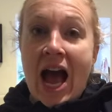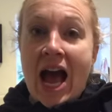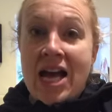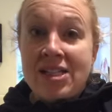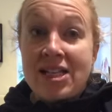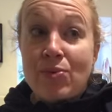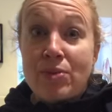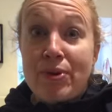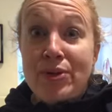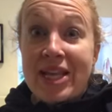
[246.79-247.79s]
And it
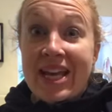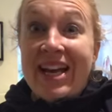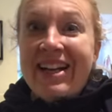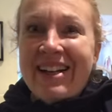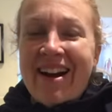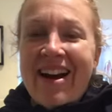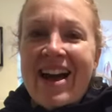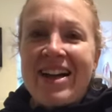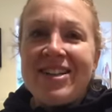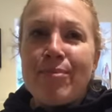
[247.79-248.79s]
was boozy. I
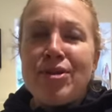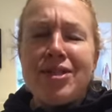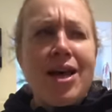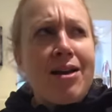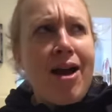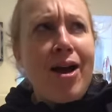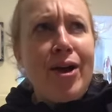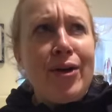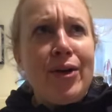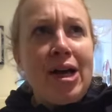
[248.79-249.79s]
had
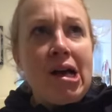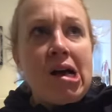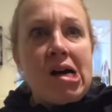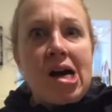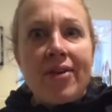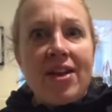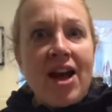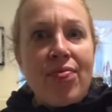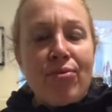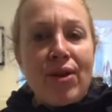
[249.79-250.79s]
Prosecco. I think
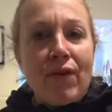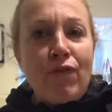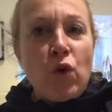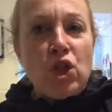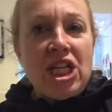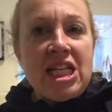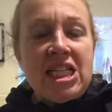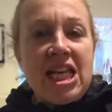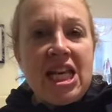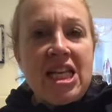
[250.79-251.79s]
I had 3 or 4
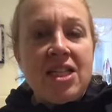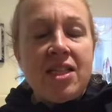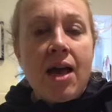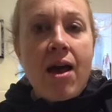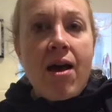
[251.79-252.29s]
G&Ts.